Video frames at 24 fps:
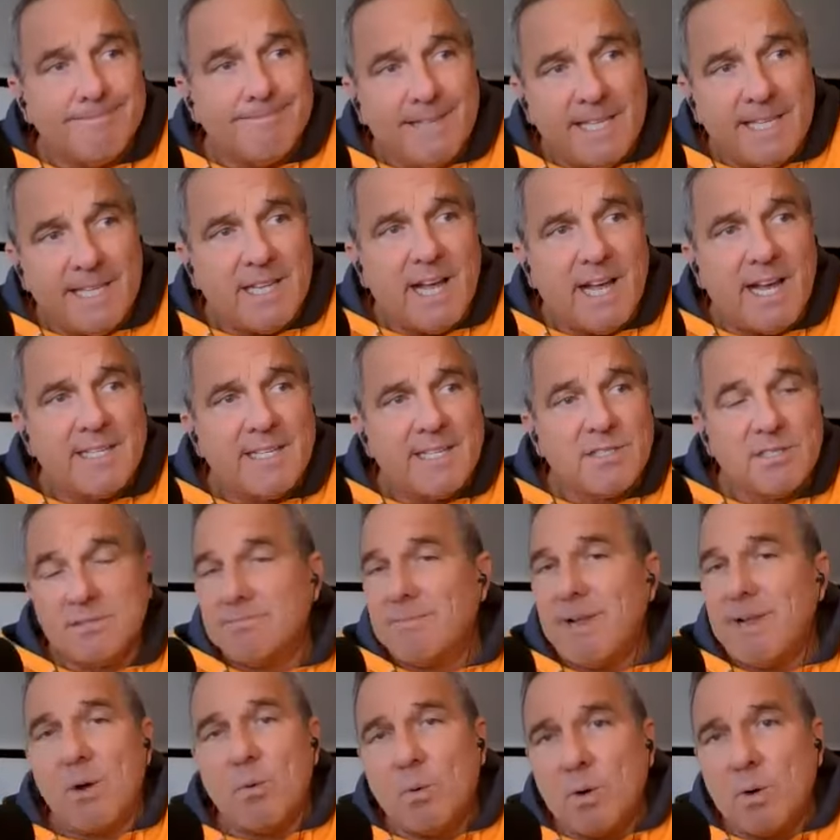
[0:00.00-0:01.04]
Eli's
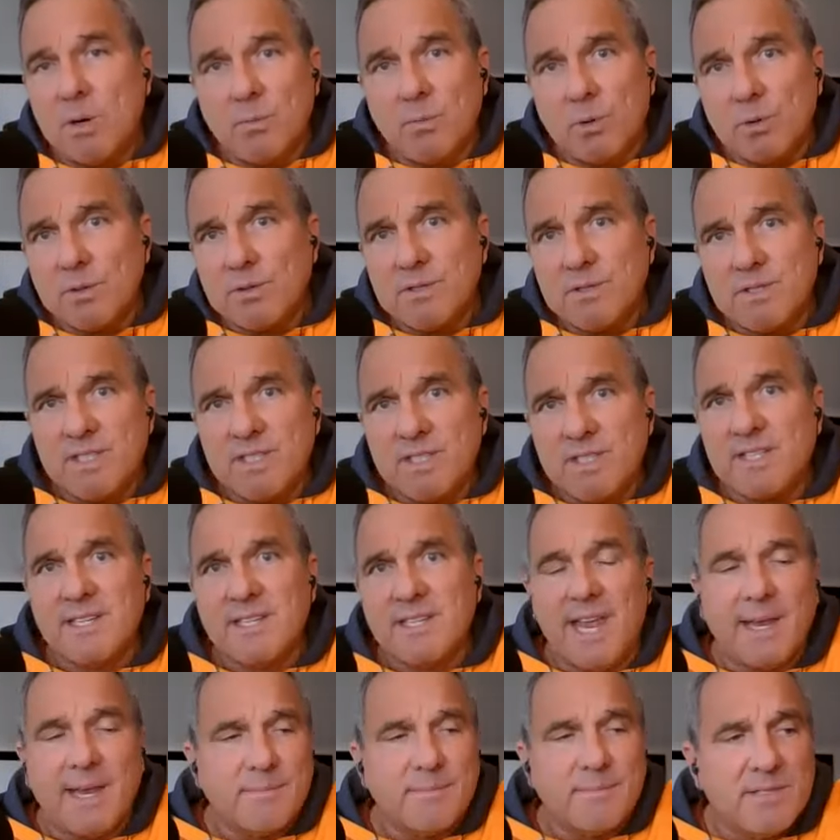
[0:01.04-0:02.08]
not won more than 6
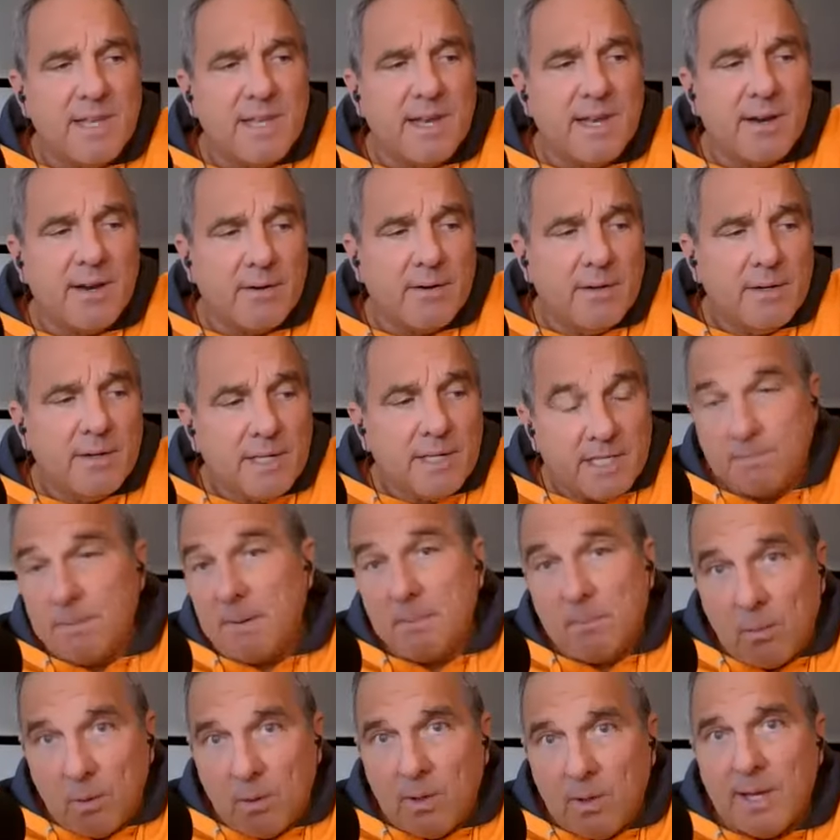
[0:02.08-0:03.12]
games there. He's
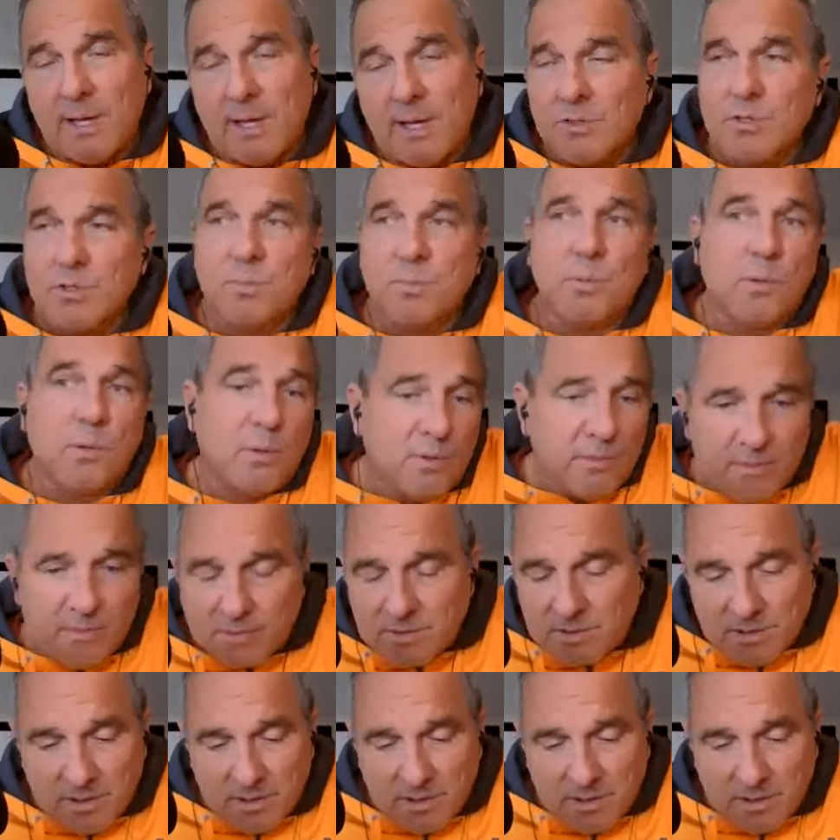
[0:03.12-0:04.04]
been bowl eligible.